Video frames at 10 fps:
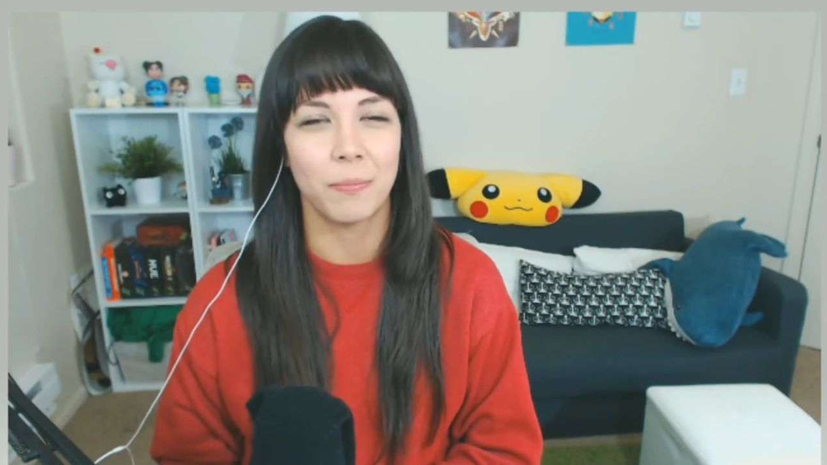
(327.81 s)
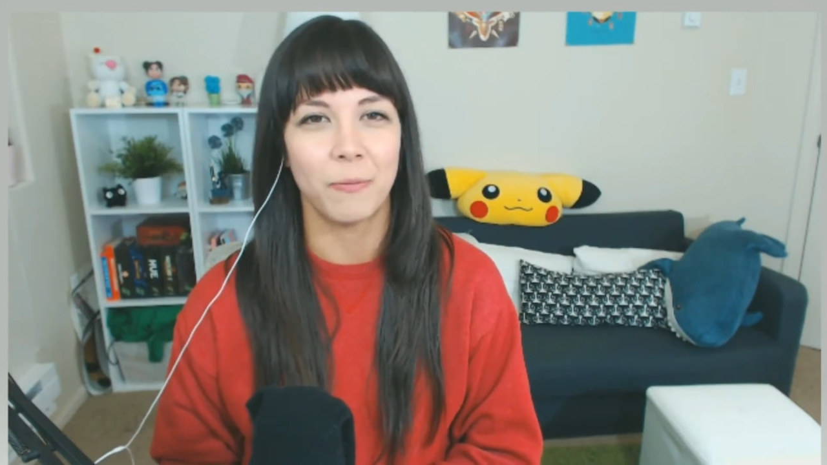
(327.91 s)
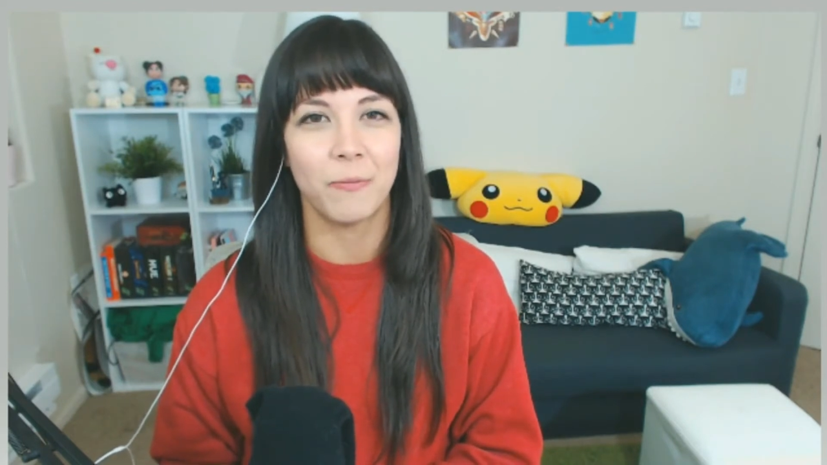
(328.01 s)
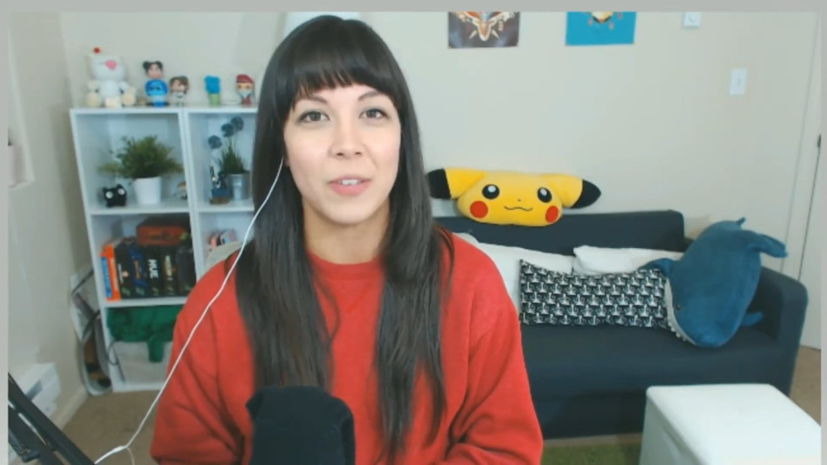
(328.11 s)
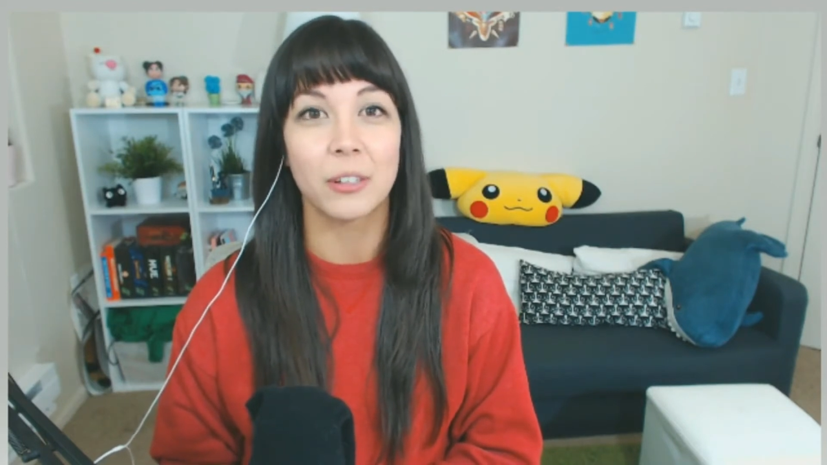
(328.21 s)

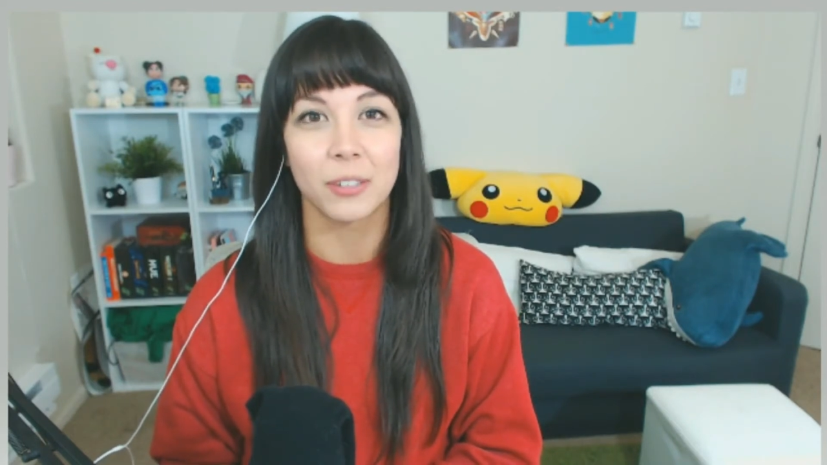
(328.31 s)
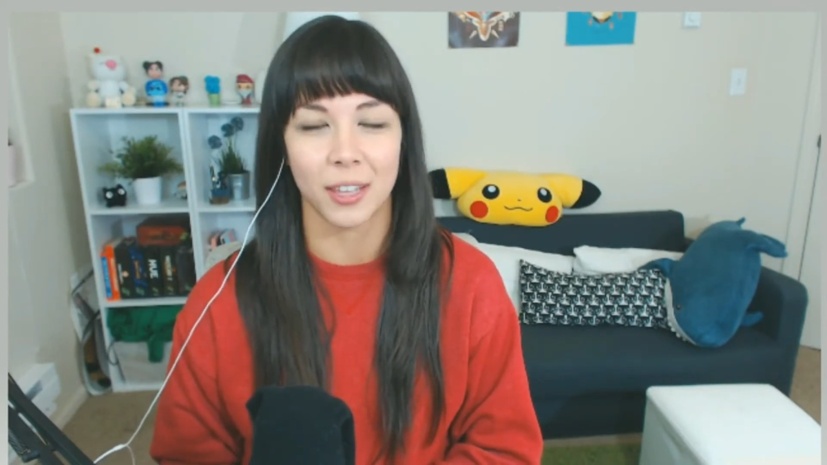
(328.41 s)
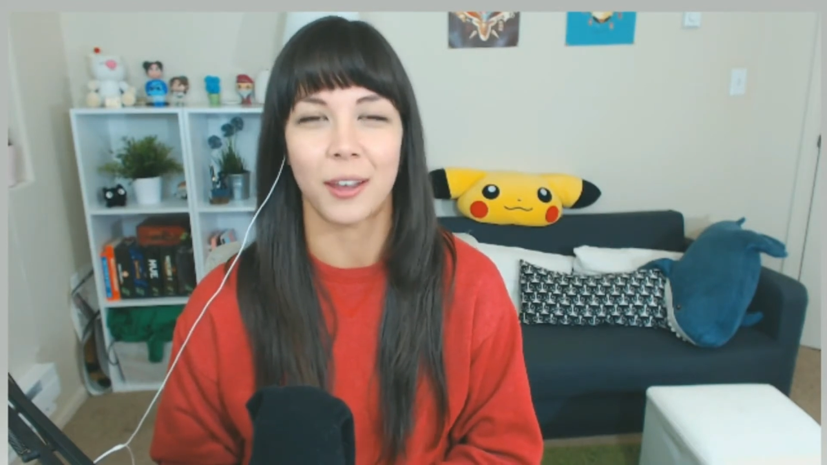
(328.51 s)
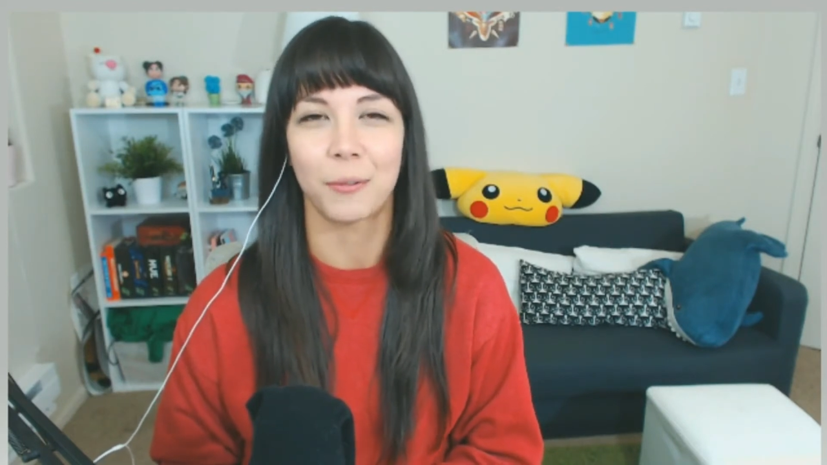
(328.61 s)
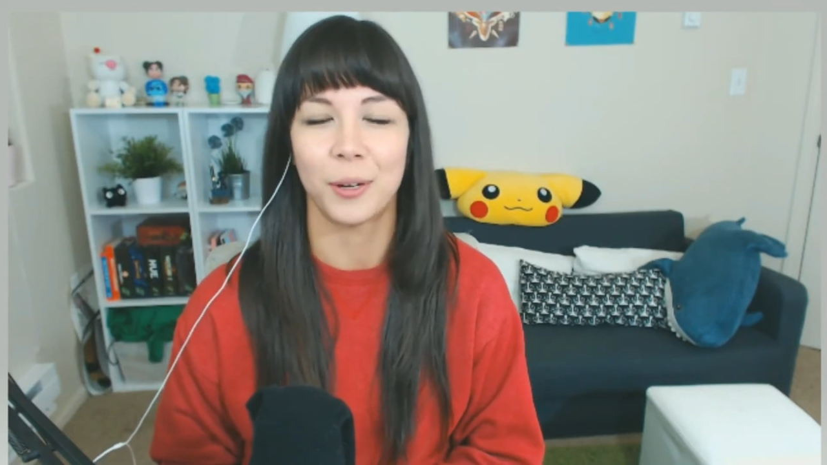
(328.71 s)
feels
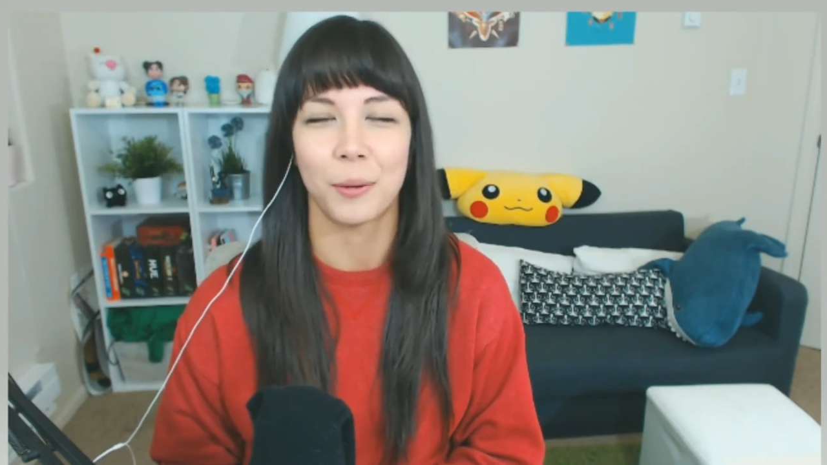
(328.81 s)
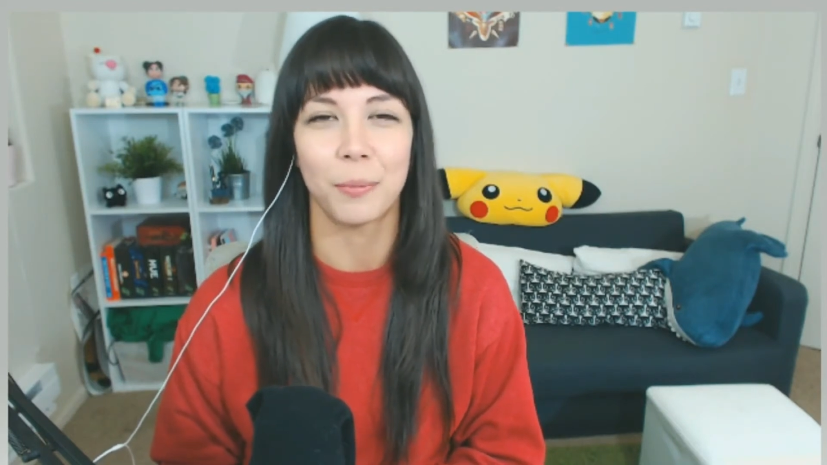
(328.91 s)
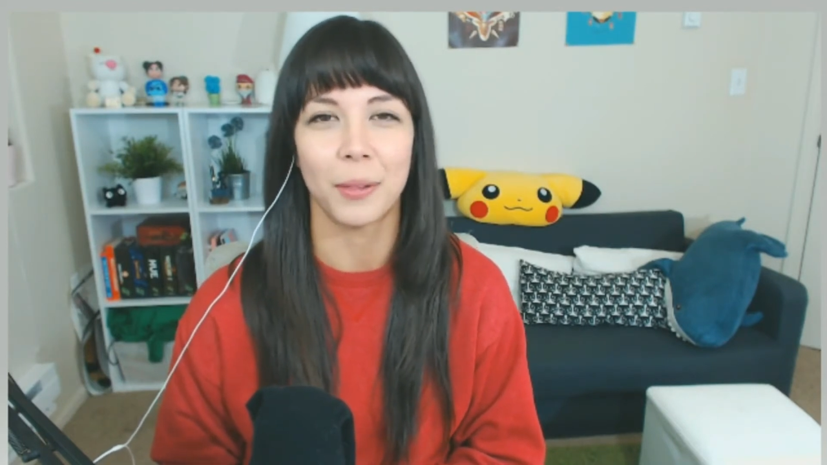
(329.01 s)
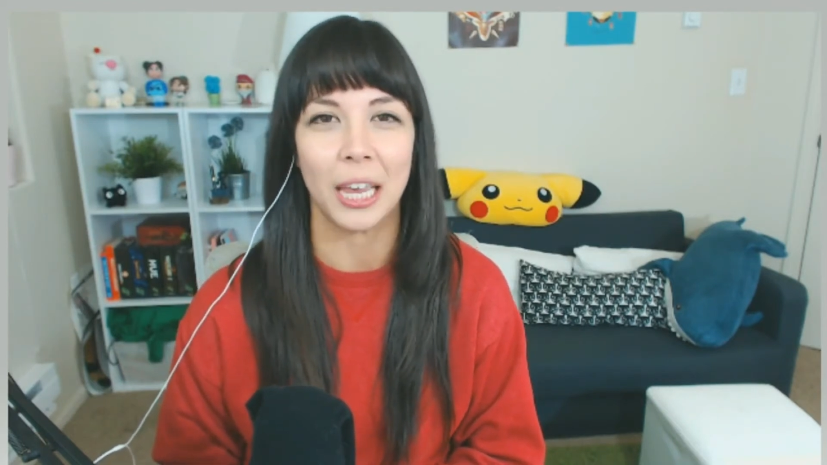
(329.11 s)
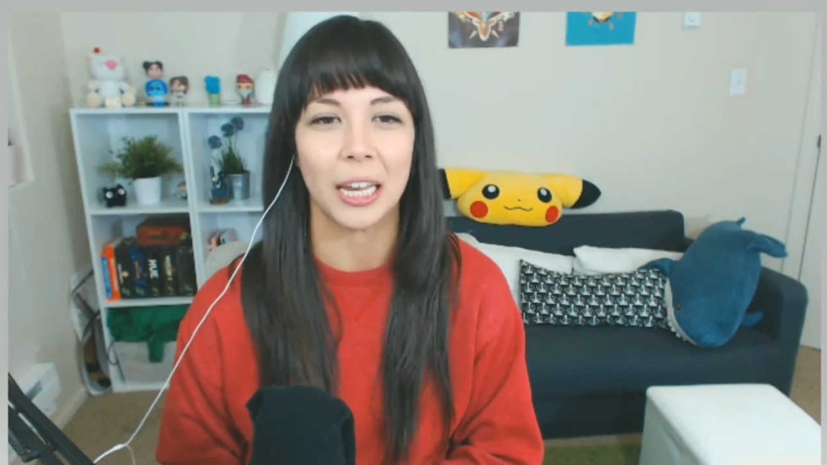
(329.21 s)
like when you're
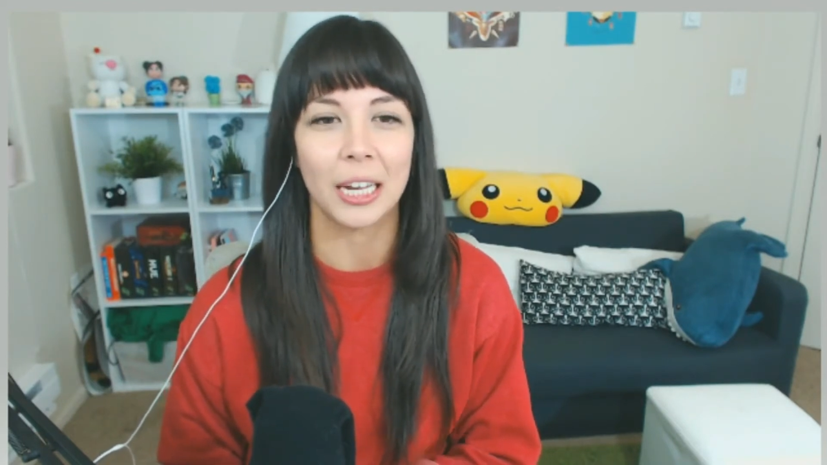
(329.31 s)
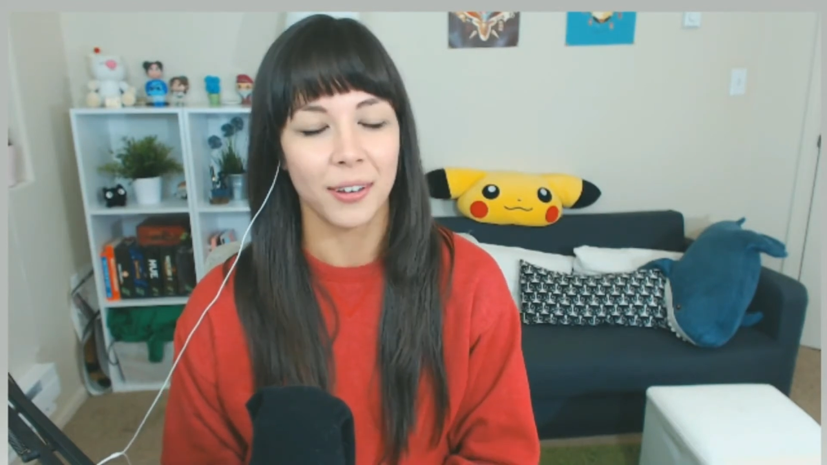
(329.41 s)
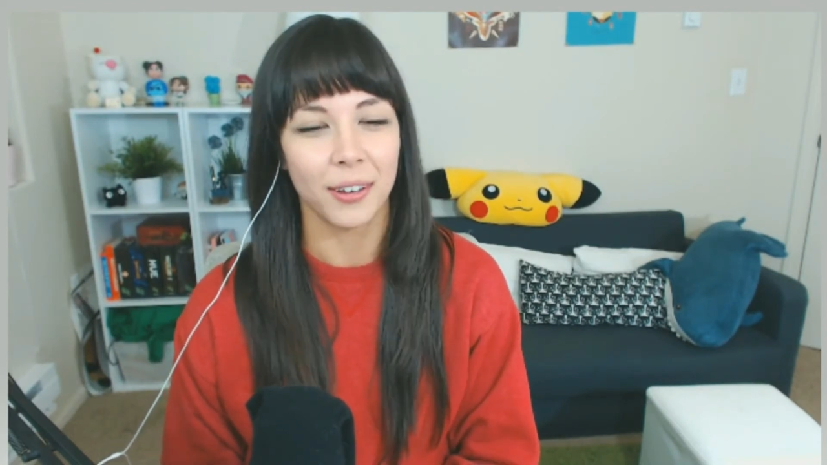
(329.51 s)
playing.